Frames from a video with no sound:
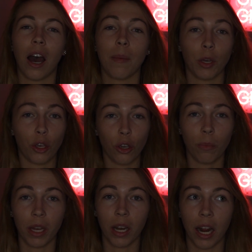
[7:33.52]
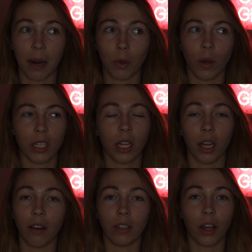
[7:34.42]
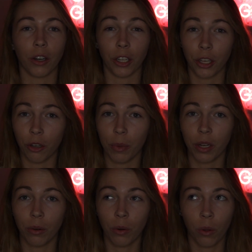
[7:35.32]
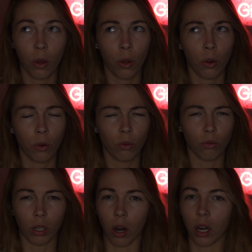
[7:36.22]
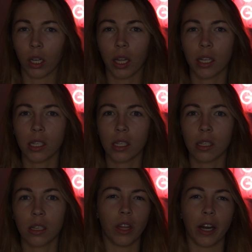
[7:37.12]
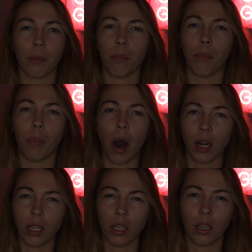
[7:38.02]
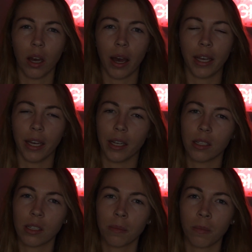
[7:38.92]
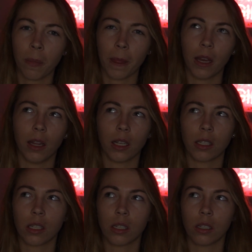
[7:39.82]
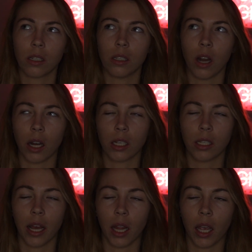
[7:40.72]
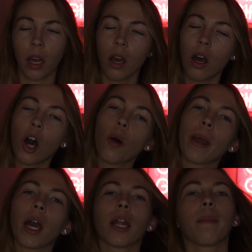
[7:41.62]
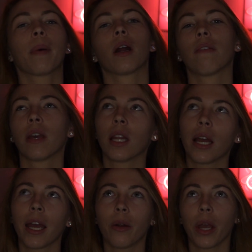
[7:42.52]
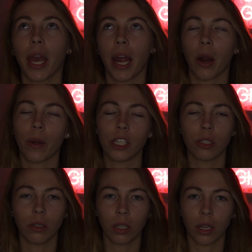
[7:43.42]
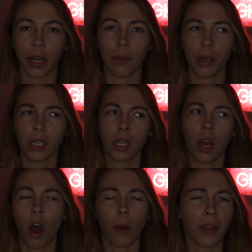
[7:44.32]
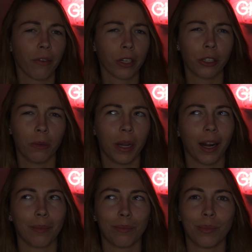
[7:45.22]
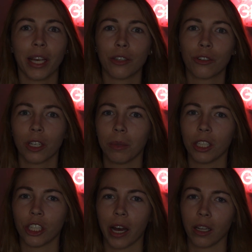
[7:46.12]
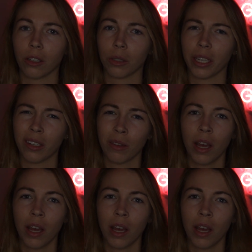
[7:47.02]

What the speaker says: I'm a human and I'm going to love another human regardless their body, I guess. And that's not to say like, oh my god, I'm perfect, like I don't care what you look like, because I'll be the first to admit I'm extremely shallow. Like,